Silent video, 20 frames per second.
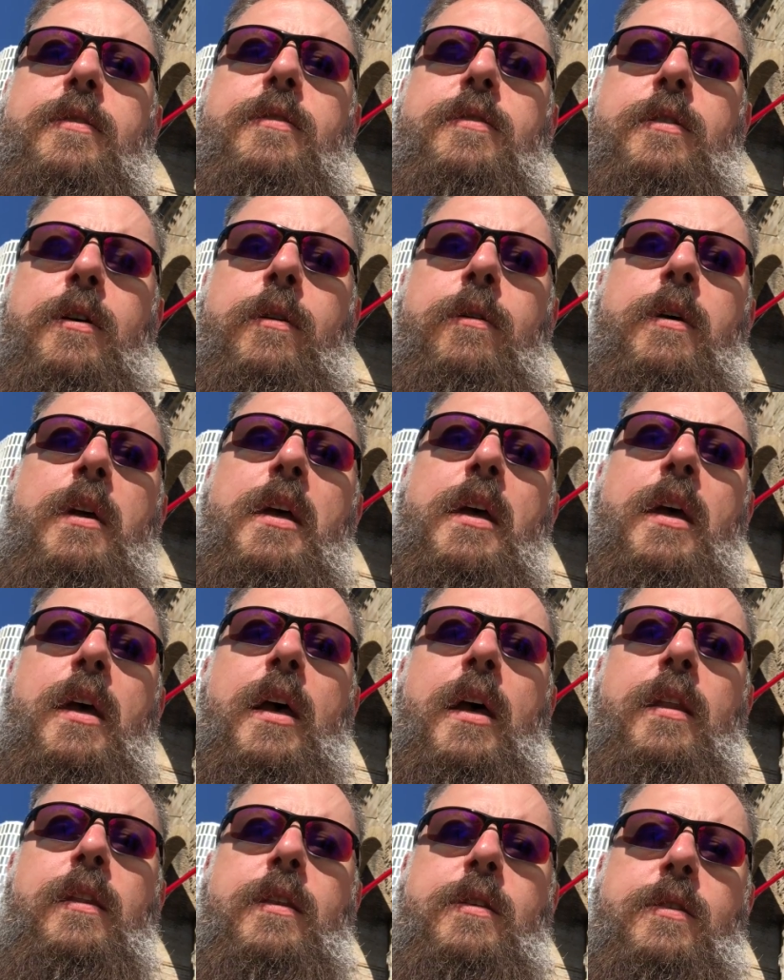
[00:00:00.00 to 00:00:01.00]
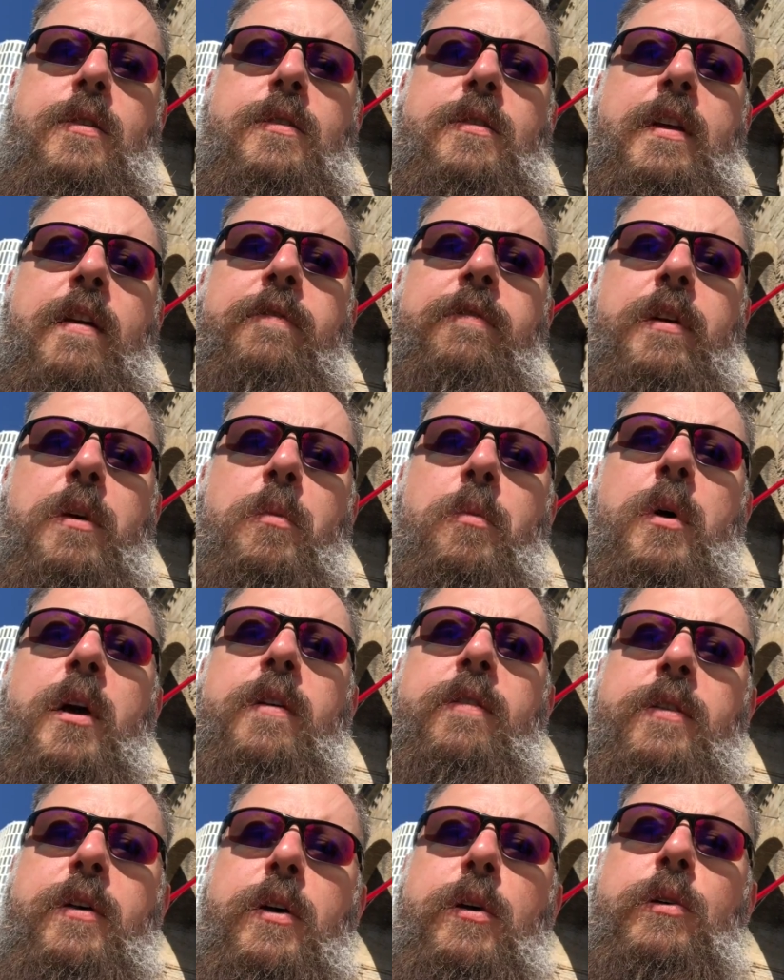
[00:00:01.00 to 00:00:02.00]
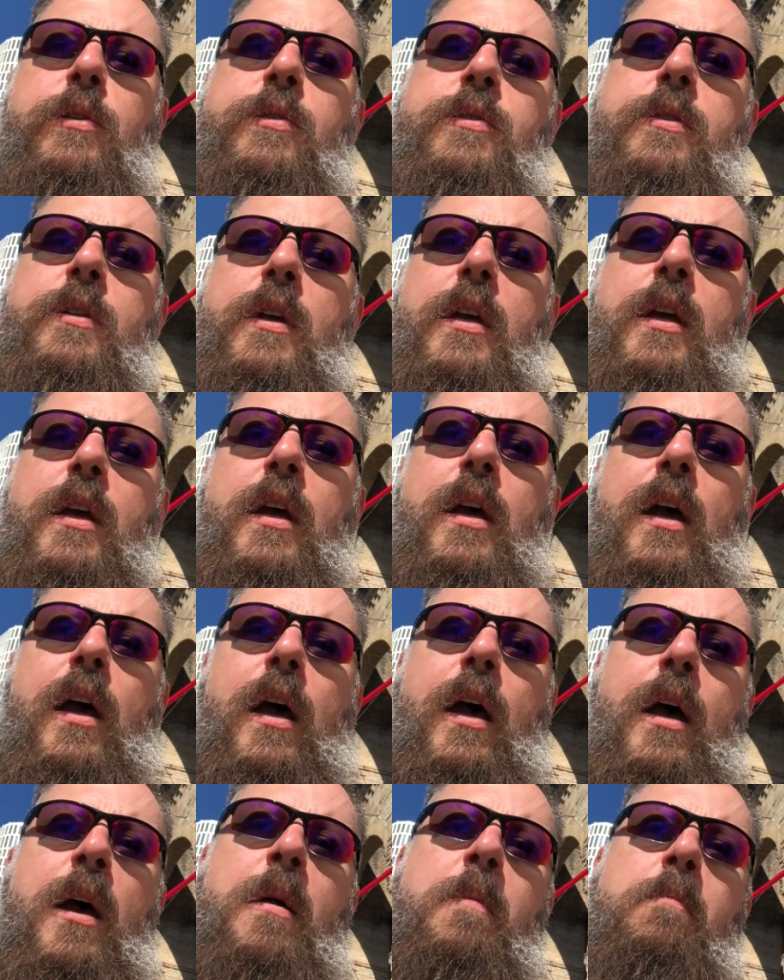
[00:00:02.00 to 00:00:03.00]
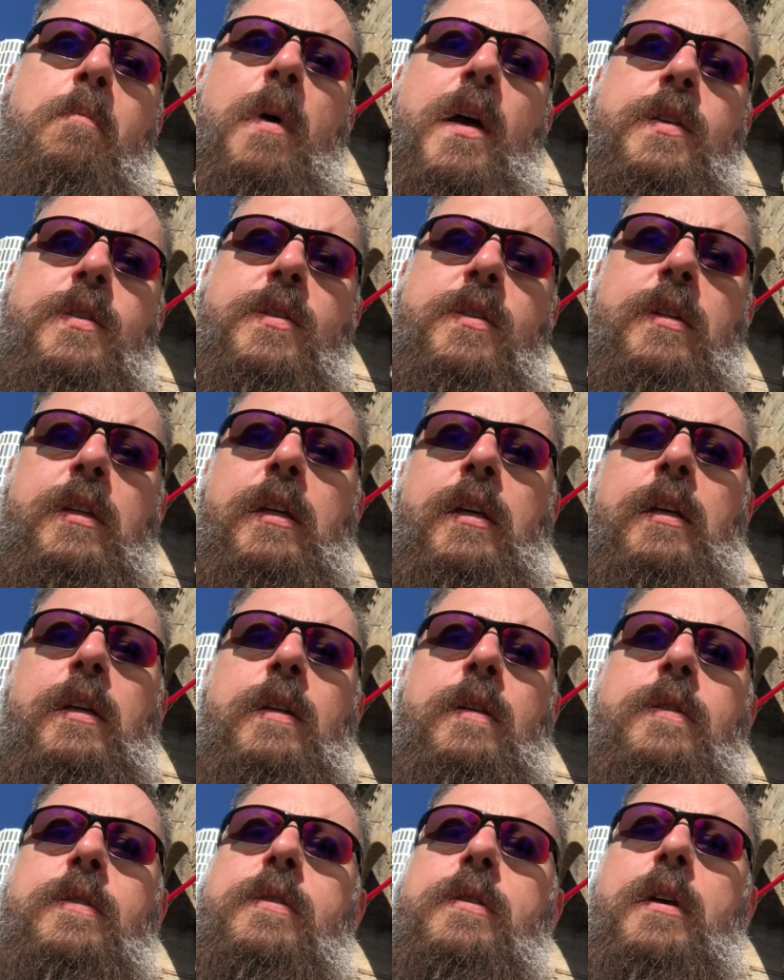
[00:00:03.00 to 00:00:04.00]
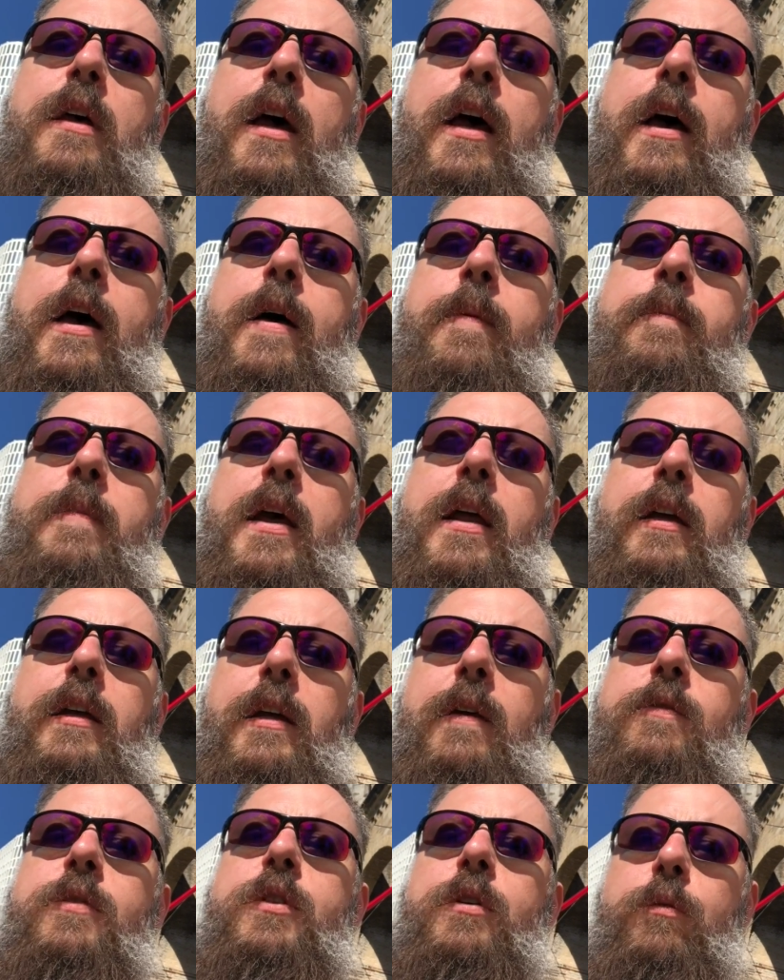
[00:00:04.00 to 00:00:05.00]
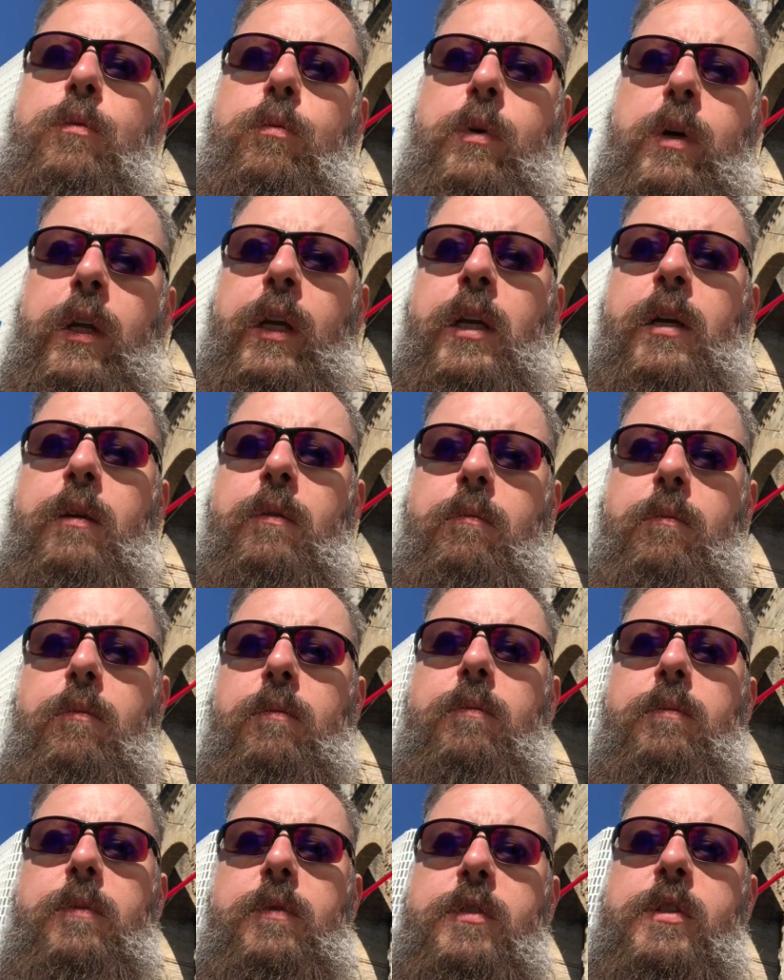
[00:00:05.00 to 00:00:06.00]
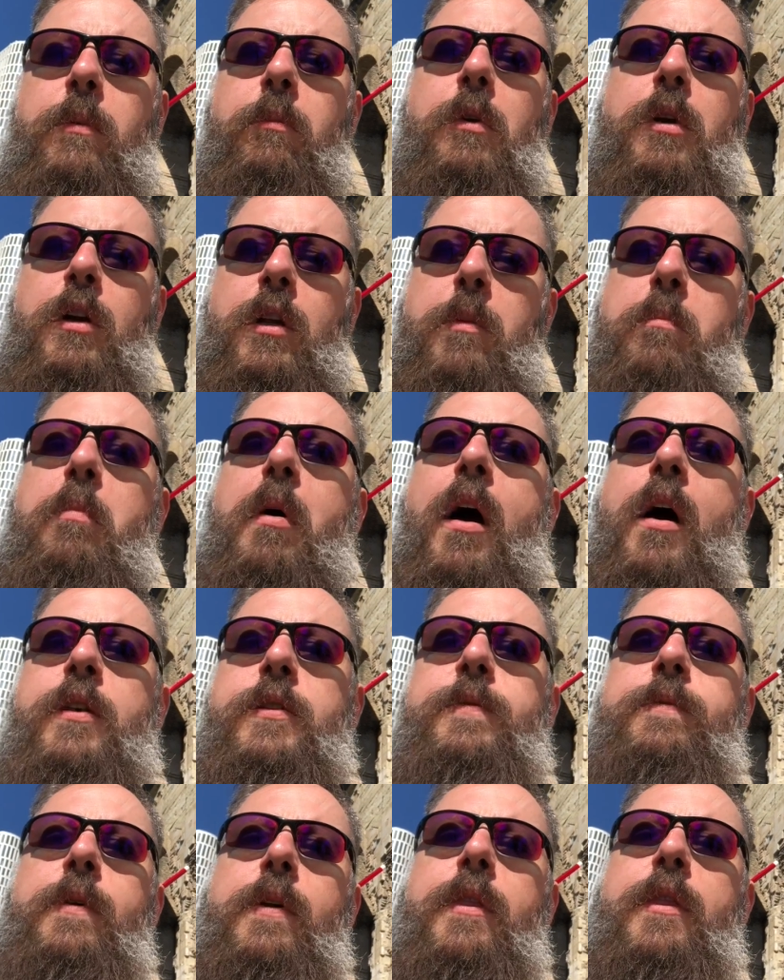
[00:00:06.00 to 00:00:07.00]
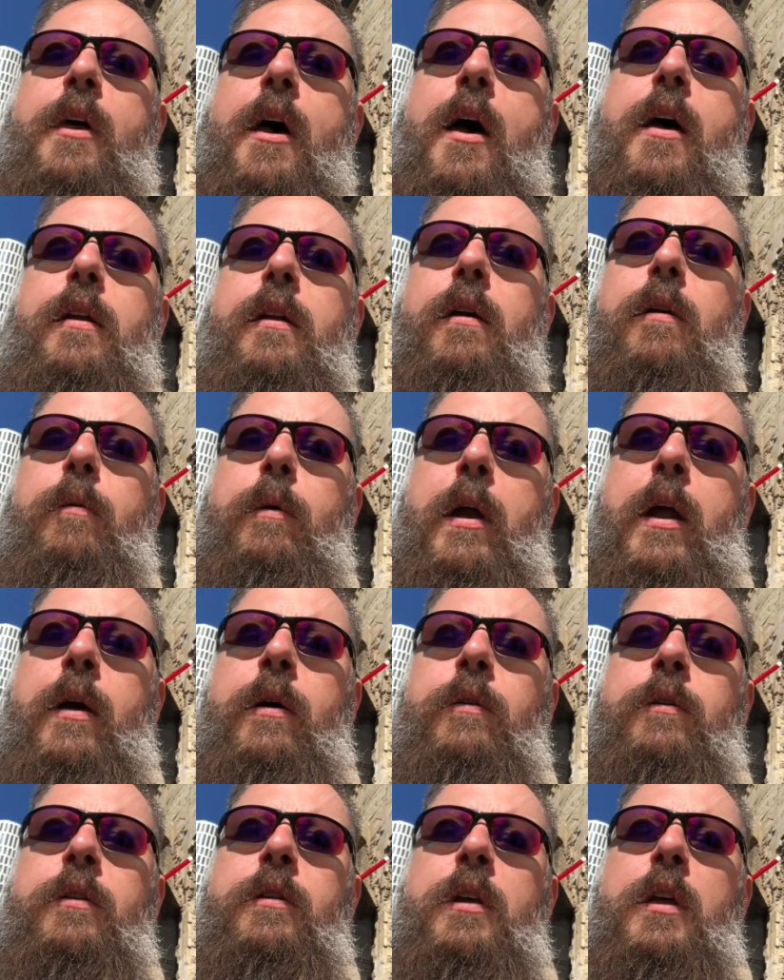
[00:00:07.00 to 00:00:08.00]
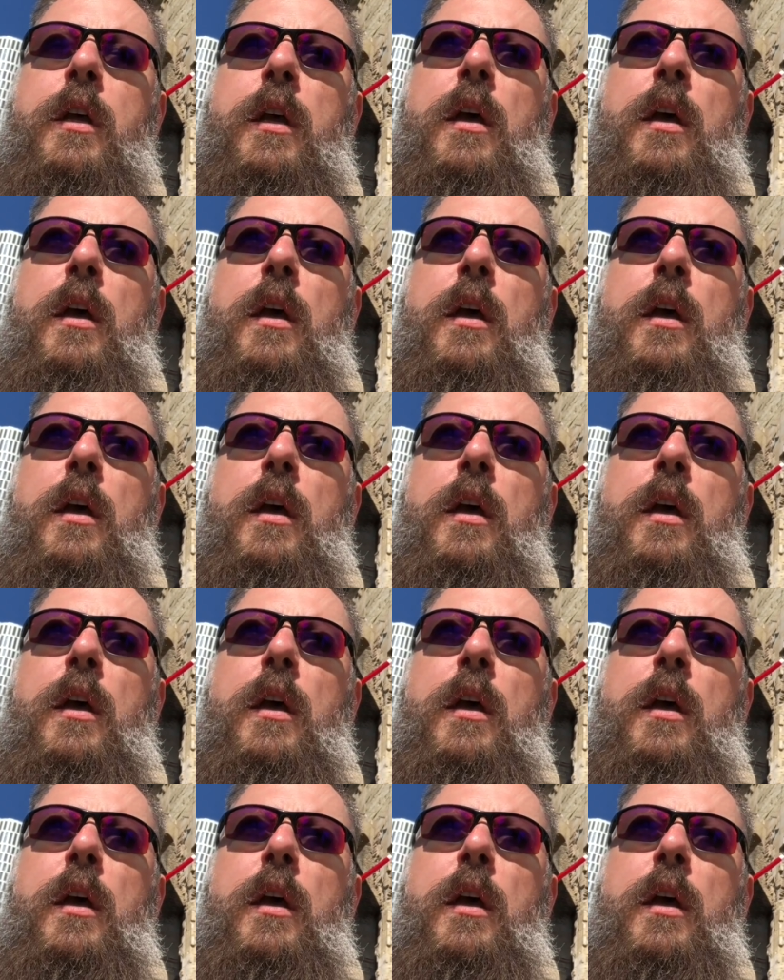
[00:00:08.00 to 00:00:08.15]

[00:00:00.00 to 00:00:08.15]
So this is definitely one of those must-sees, and it gives you really some good pause for thought around